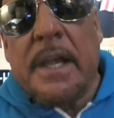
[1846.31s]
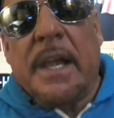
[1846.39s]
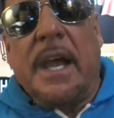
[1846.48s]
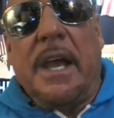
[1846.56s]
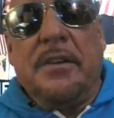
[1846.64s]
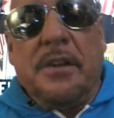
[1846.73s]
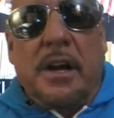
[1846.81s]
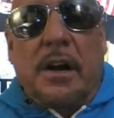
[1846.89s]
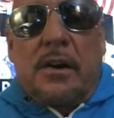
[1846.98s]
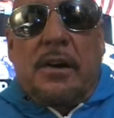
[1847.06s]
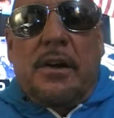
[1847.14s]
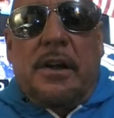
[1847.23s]
and they're
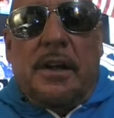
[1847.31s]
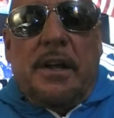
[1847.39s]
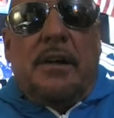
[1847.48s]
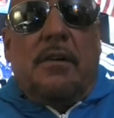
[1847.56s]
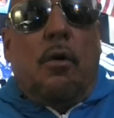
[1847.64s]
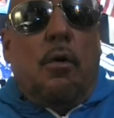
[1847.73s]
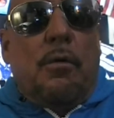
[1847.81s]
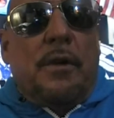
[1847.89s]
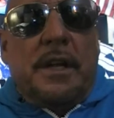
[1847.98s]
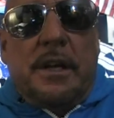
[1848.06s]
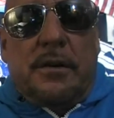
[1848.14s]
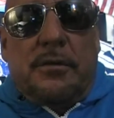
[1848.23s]
over
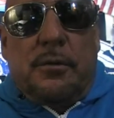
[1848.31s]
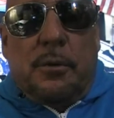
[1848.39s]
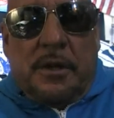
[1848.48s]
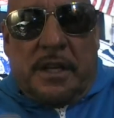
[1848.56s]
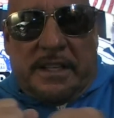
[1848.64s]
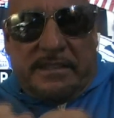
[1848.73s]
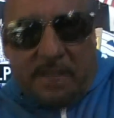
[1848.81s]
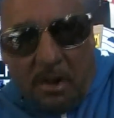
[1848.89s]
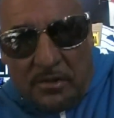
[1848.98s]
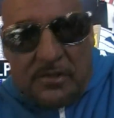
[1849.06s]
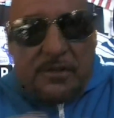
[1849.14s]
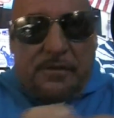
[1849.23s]
here doing like
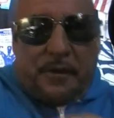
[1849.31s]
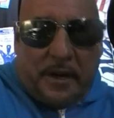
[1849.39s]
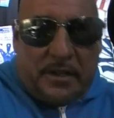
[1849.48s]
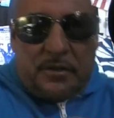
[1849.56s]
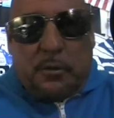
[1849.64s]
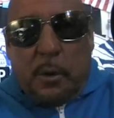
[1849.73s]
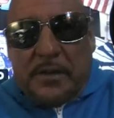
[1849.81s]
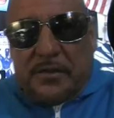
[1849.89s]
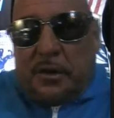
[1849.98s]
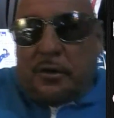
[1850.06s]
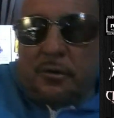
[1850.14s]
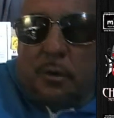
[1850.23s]
tons of fucking twists, and
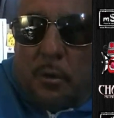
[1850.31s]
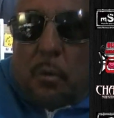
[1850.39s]
they're doing